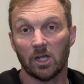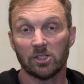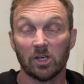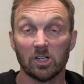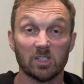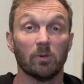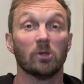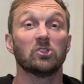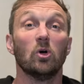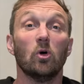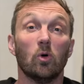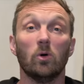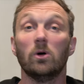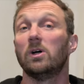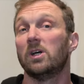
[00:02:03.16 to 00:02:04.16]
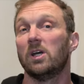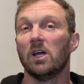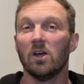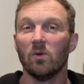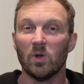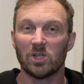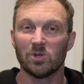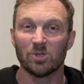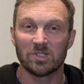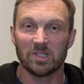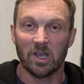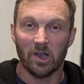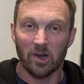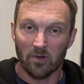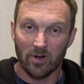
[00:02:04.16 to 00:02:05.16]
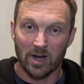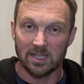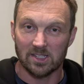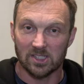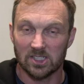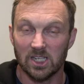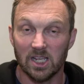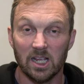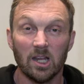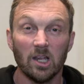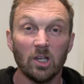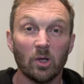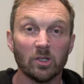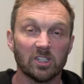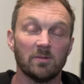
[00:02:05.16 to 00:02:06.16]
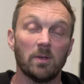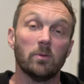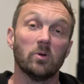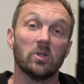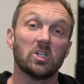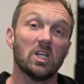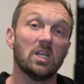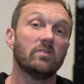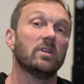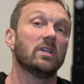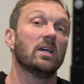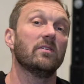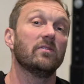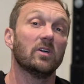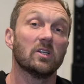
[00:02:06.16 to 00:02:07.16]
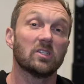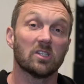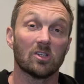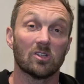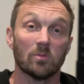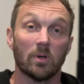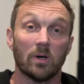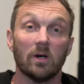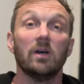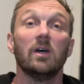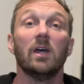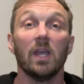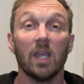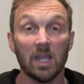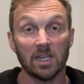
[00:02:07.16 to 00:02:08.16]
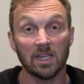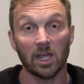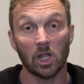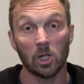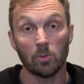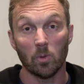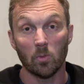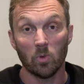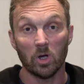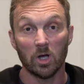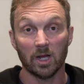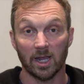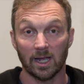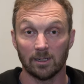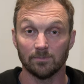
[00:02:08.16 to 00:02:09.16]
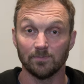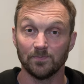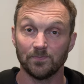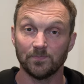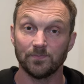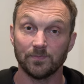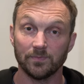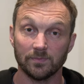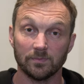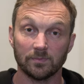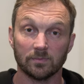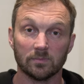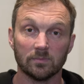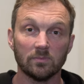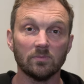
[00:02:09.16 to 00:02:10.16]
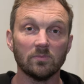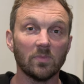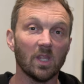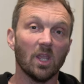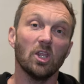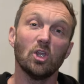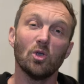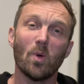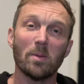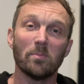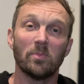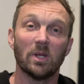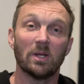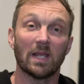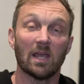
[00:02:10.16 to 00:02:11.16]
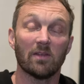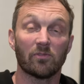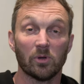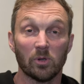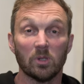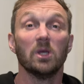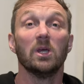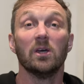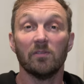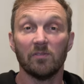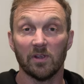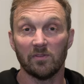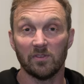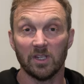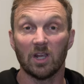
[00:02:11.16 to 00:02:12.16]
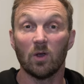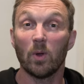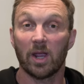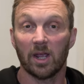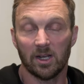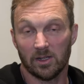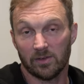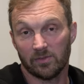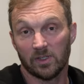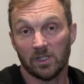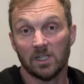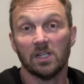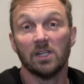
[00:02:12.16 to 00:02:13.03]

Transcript: learned toaster bars, or, which was great to see, lots of people achieving their first toaster bar in that Open workout, you won't be able to get through 50 quick enough